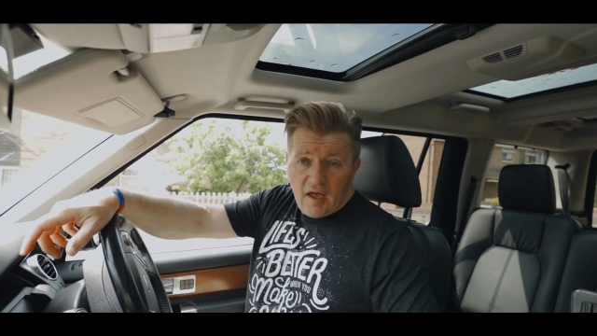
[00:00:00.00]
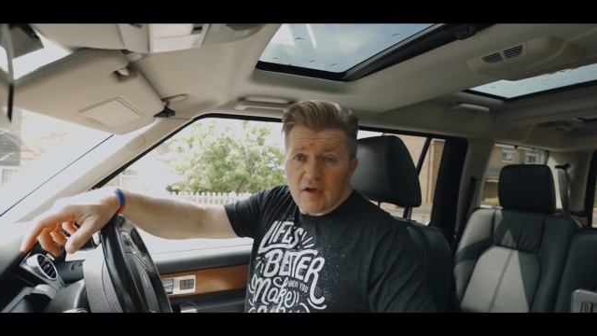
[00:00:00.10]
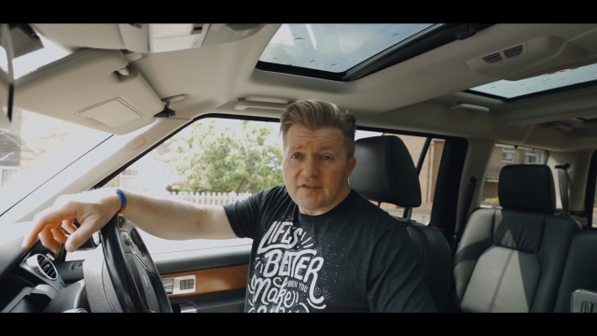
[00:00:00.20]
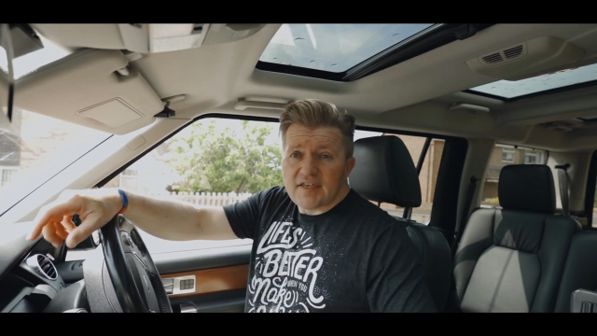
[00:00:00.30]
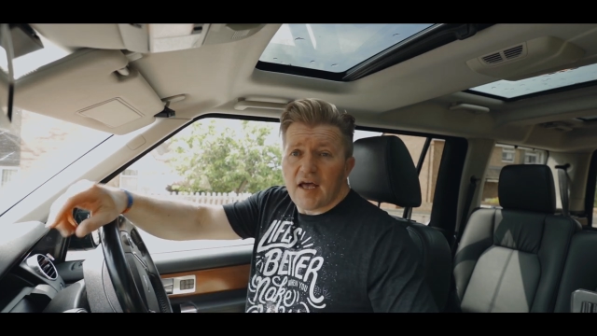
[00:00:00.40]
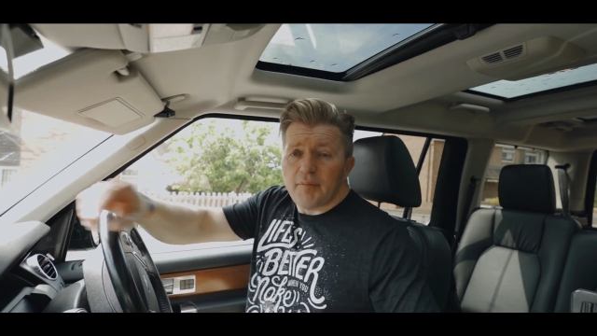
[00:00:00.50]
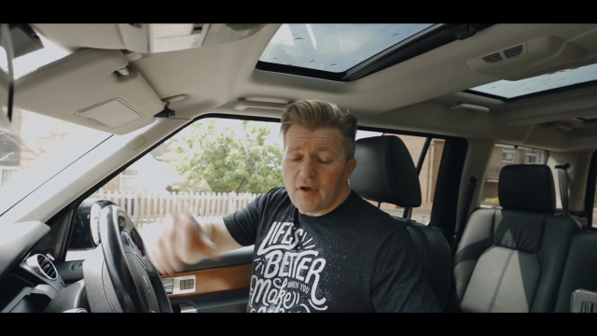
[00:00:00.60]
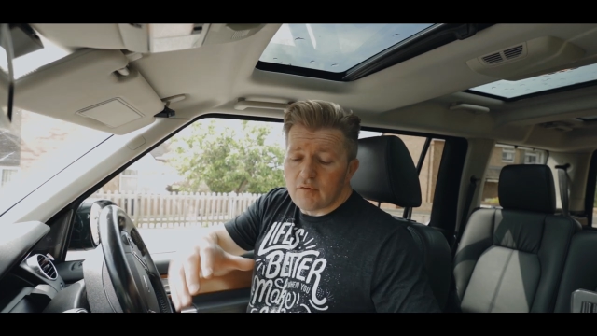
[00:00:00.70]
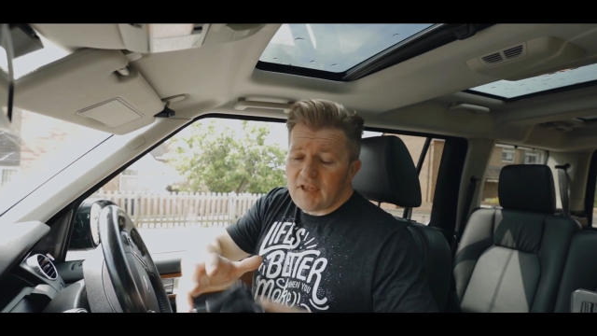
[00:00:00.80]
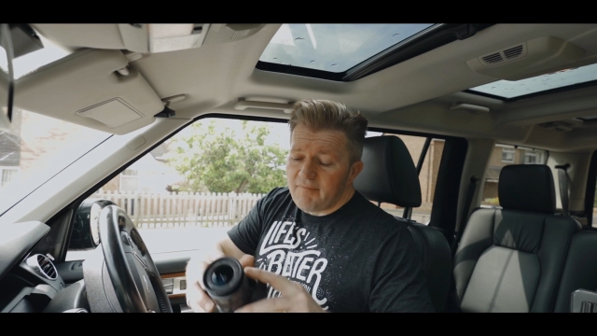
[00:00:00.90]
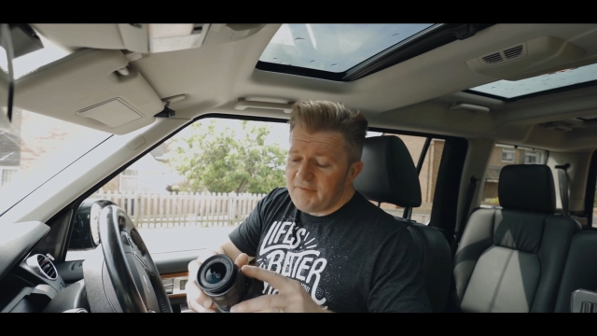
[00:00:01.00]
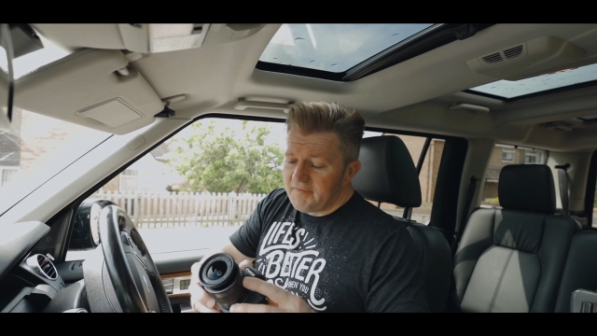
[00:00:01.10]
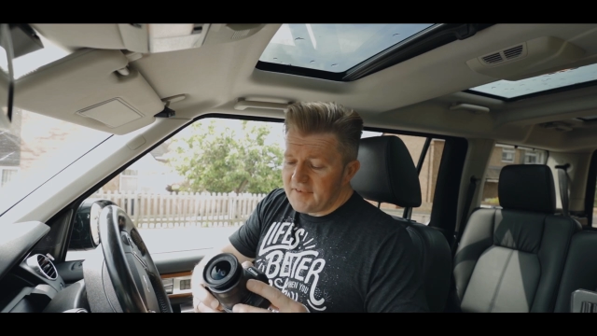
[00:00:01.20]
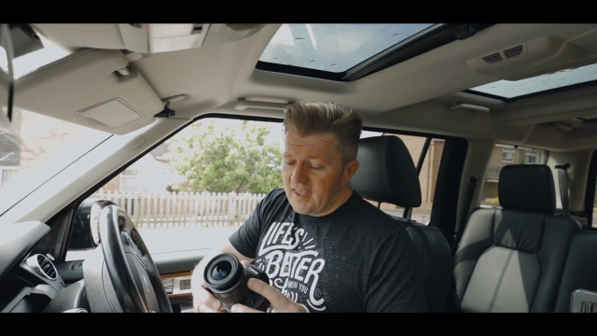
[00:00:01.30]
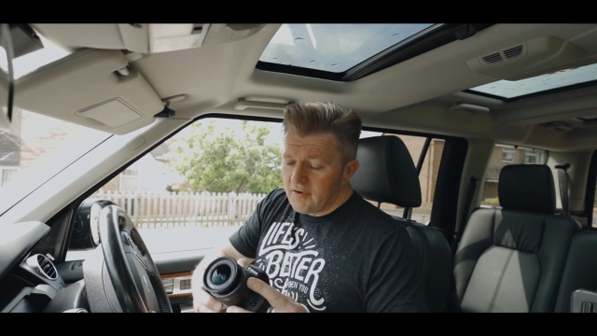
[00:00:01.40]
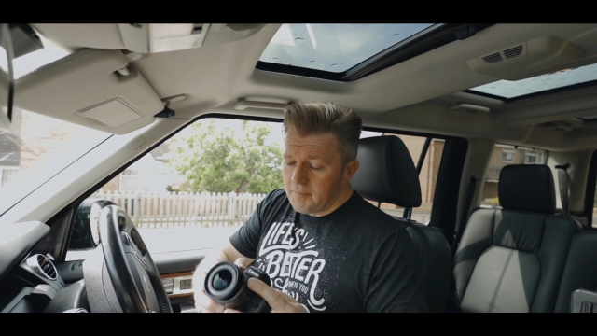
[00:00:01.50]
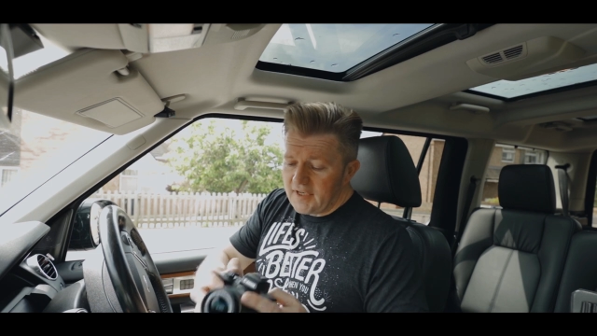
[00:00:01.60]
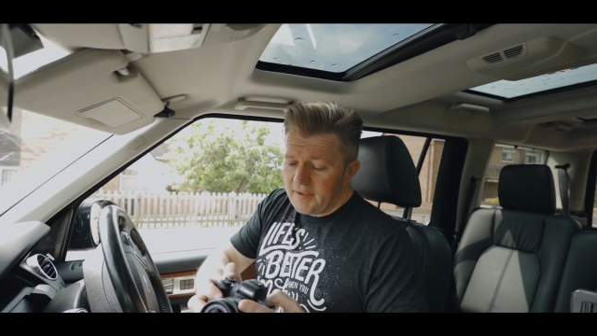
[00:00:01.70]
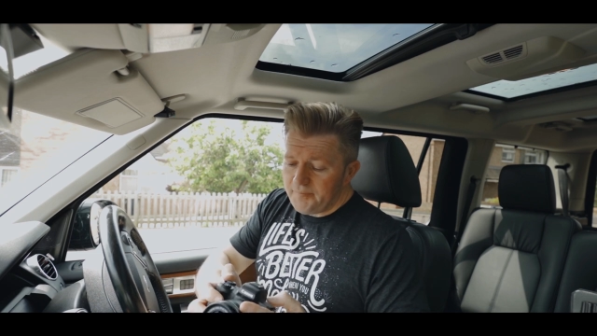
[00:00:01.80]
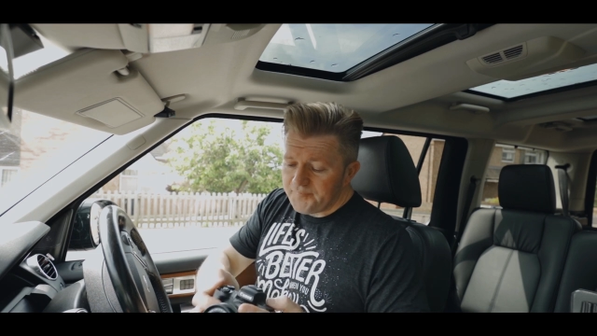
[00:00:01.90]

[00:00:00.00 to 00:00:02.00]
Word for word: I set up the old M50 here a minute